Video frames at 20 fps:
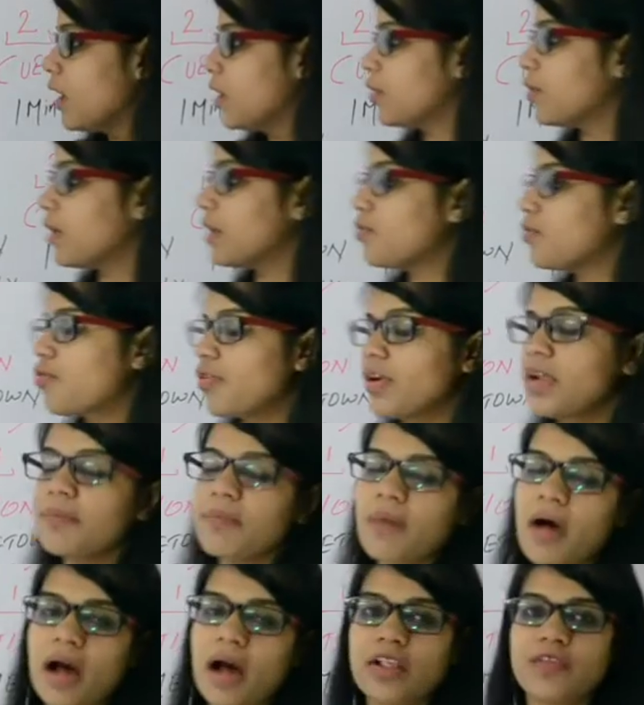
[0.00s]
You get 3
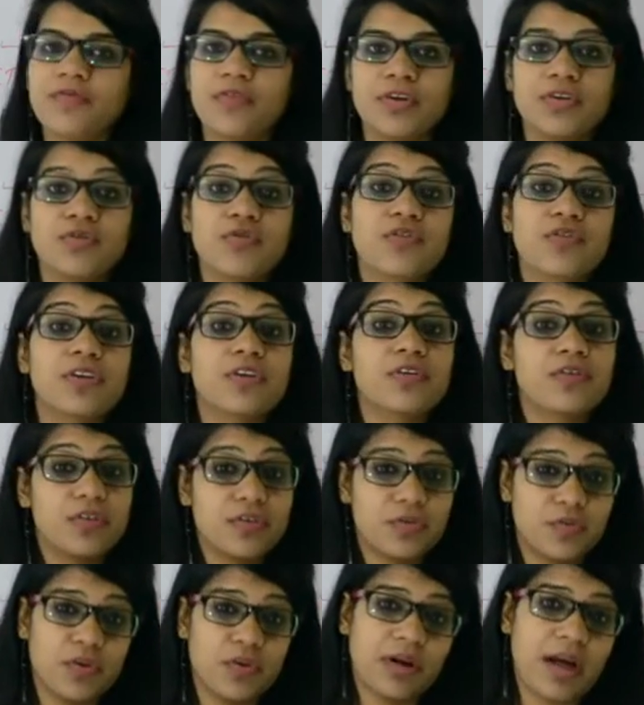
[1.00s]
marks for using
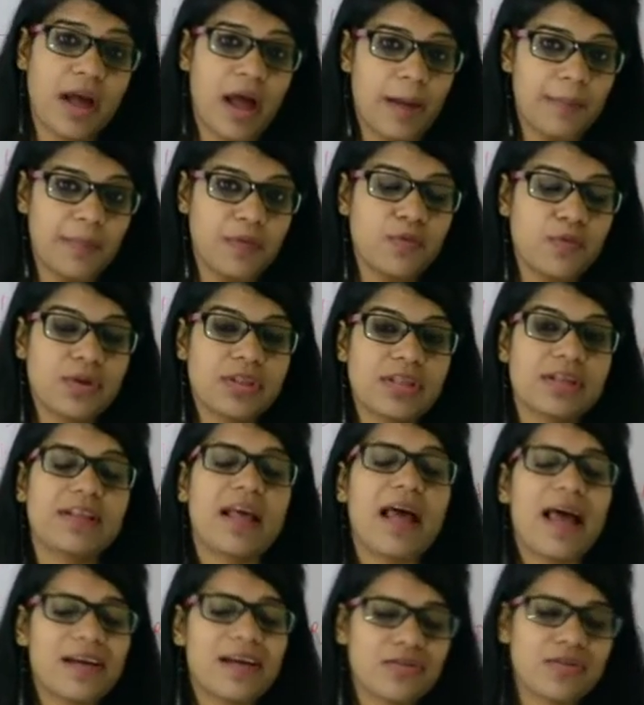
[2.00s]
good vocab, which is
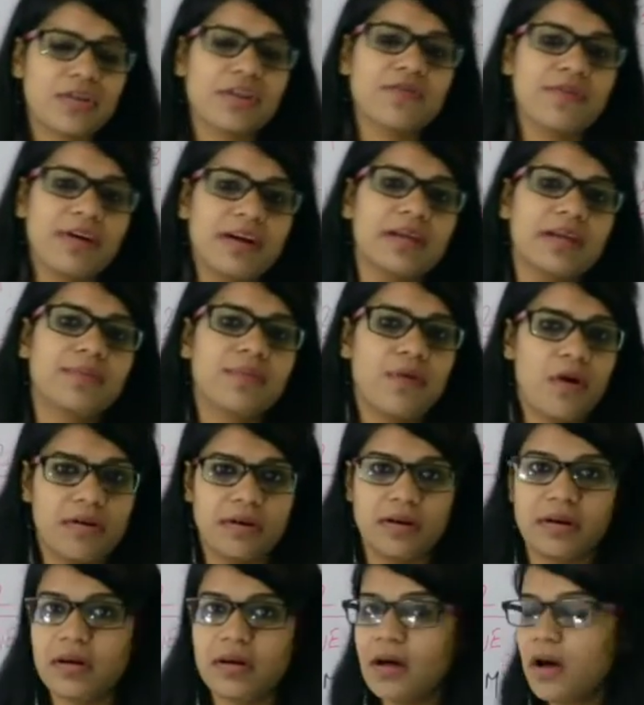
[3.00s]
actually very
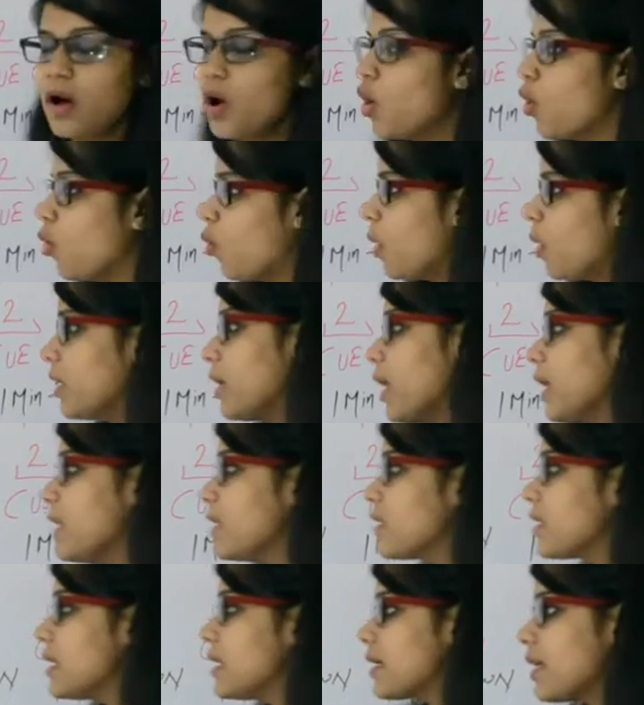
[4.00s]
important. One can
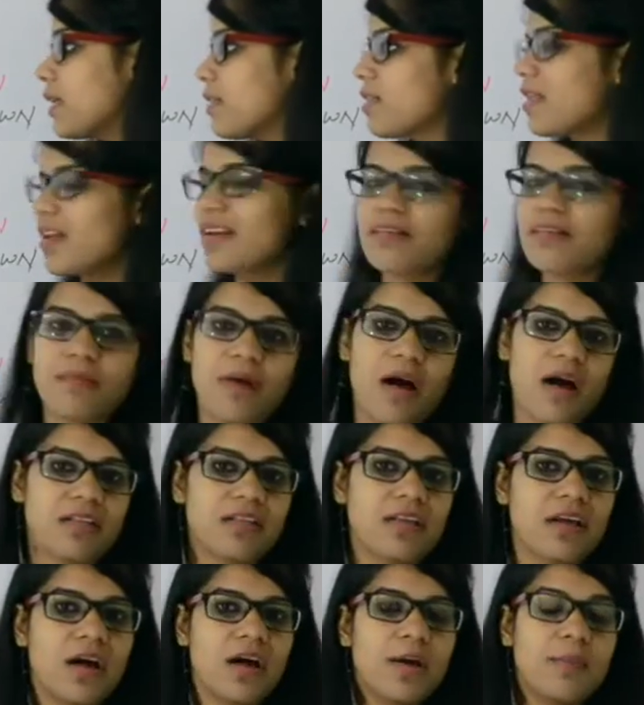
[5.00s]
easily get 6
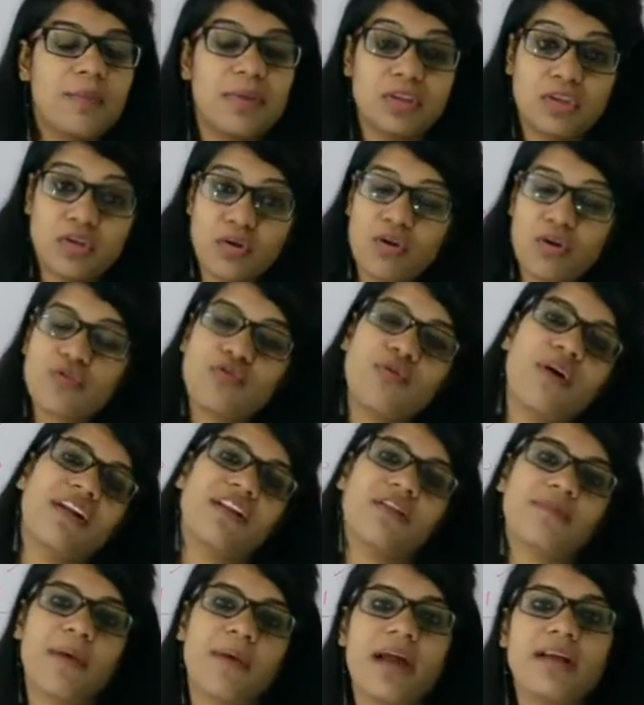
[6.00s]
marks, but those who are
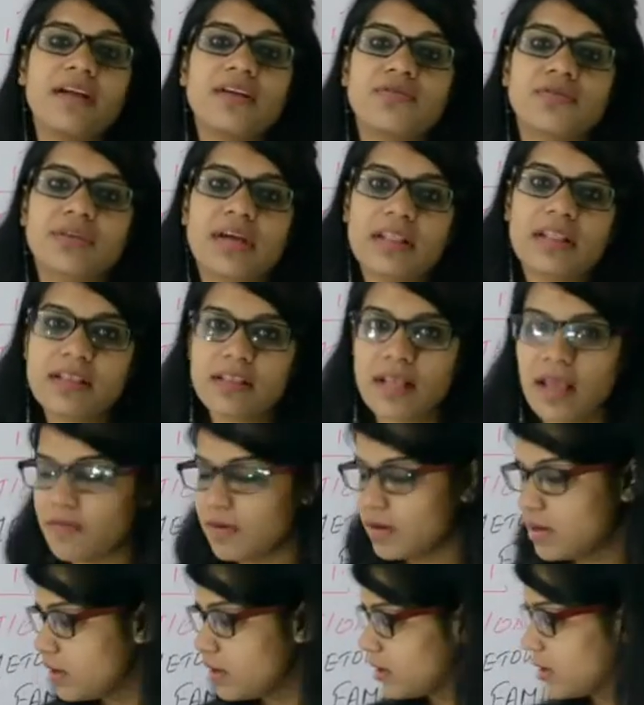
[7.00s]
aspiring to get
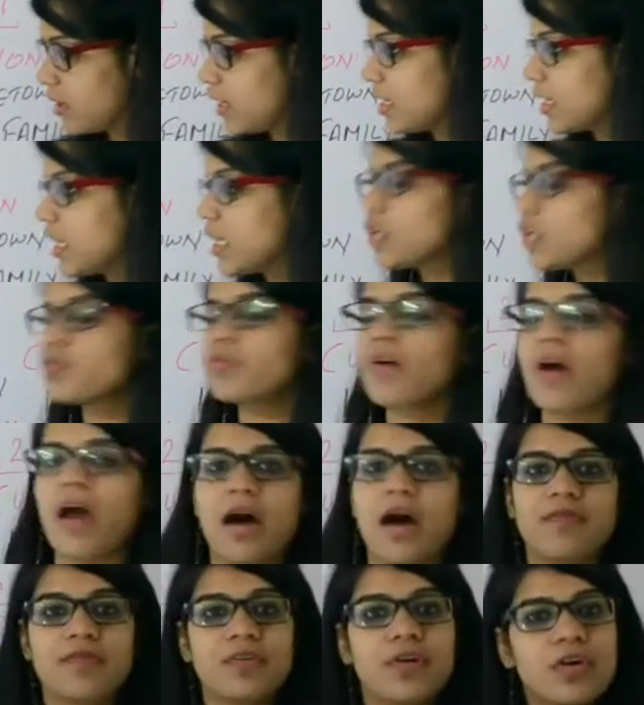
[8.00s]
7, they need to
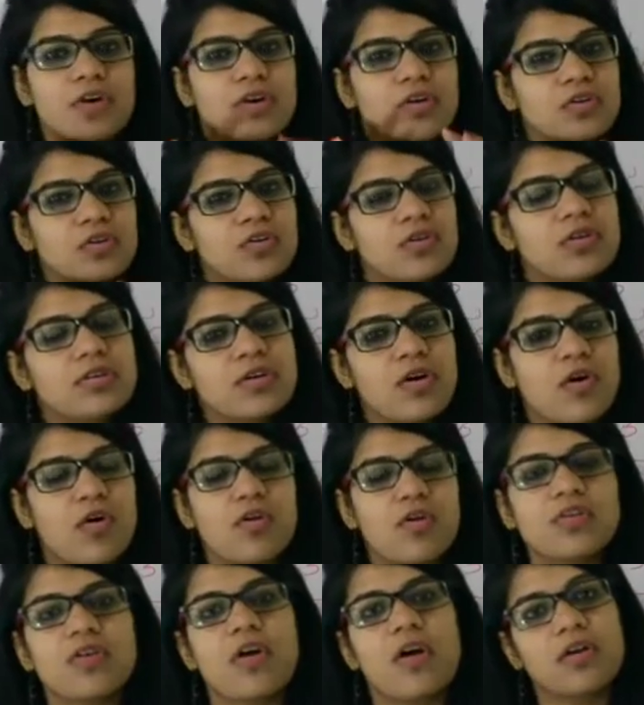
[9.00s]
have good
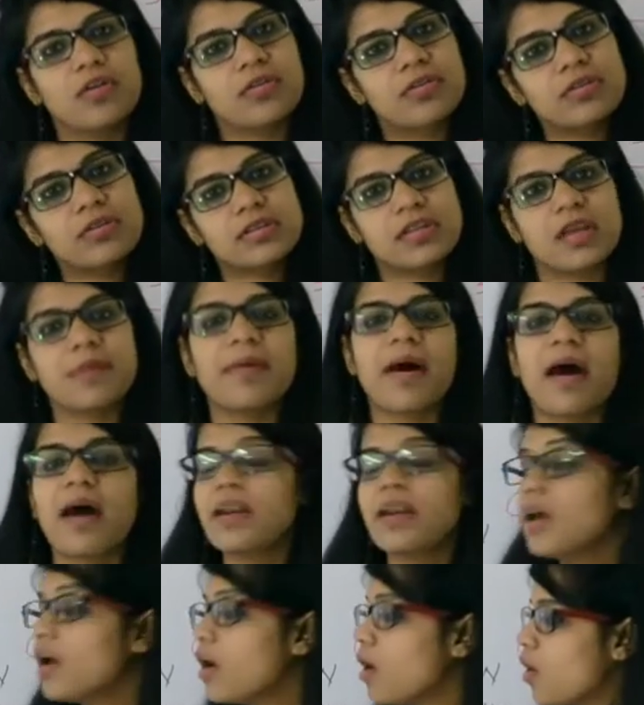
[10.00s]
hold or good
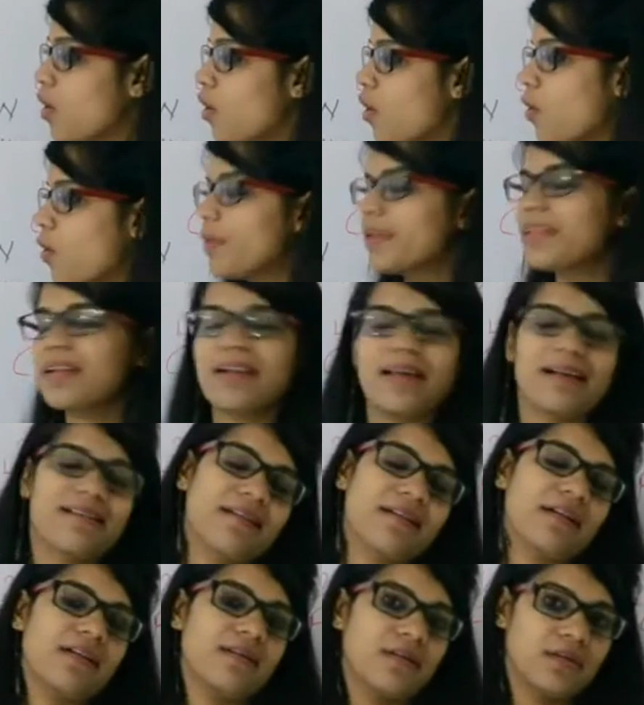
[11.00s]
command over the
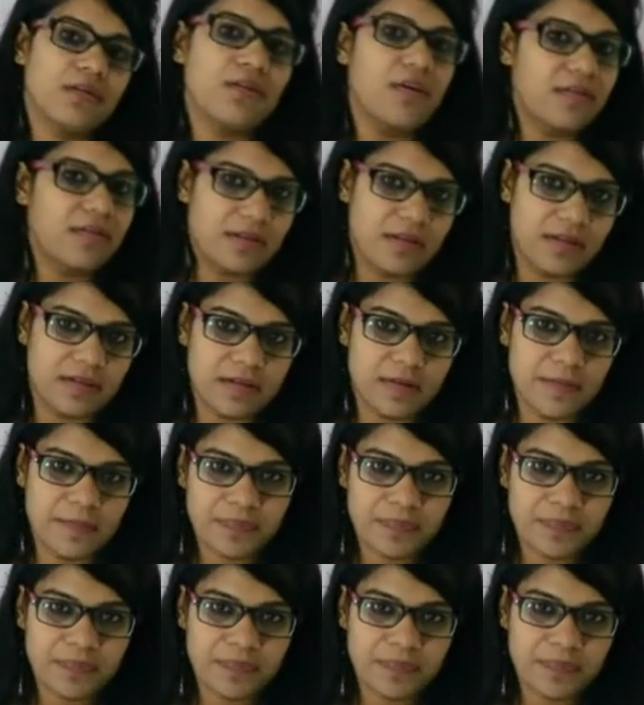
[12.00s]
lexical resources.